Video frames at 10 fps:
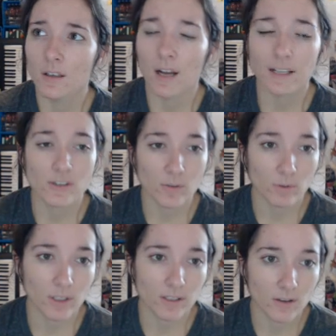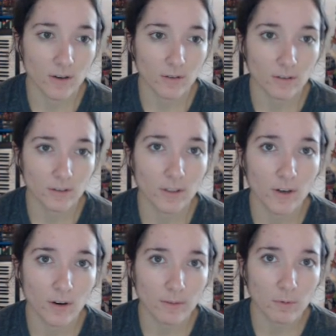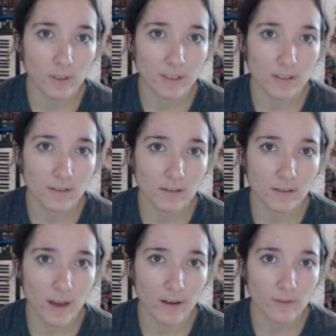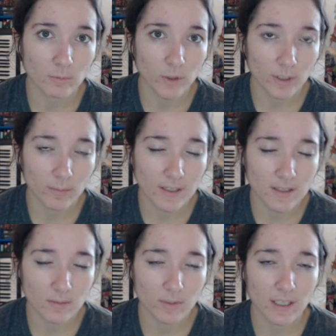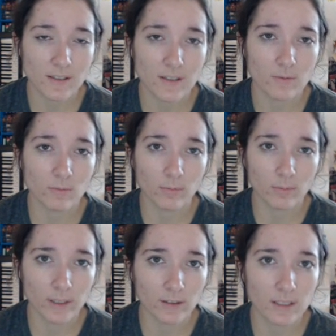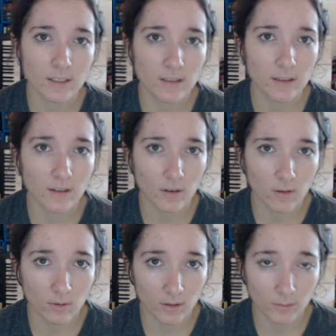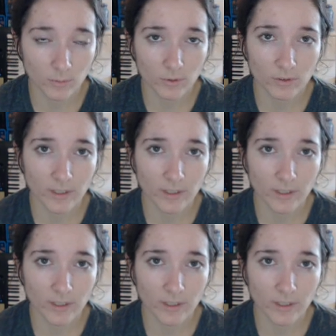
I just wanted to know. I wanted to have them look at my stomach. Is it really horrible?